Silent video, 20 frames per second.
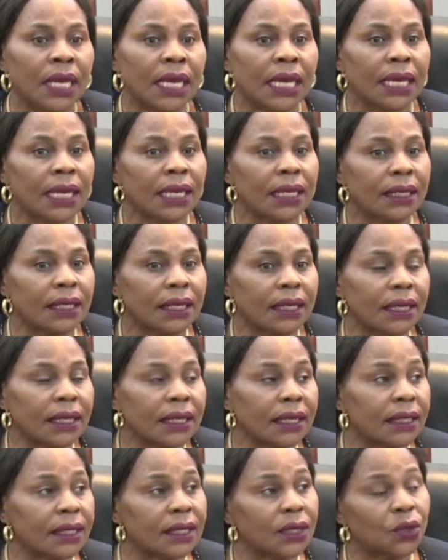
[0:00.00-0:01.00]

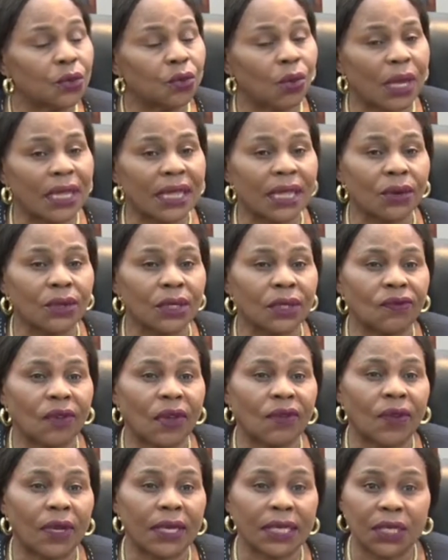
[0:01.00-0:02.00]
increased to
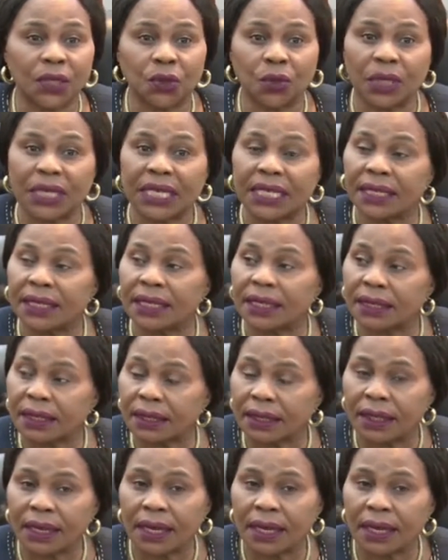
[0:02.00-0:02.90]
1,526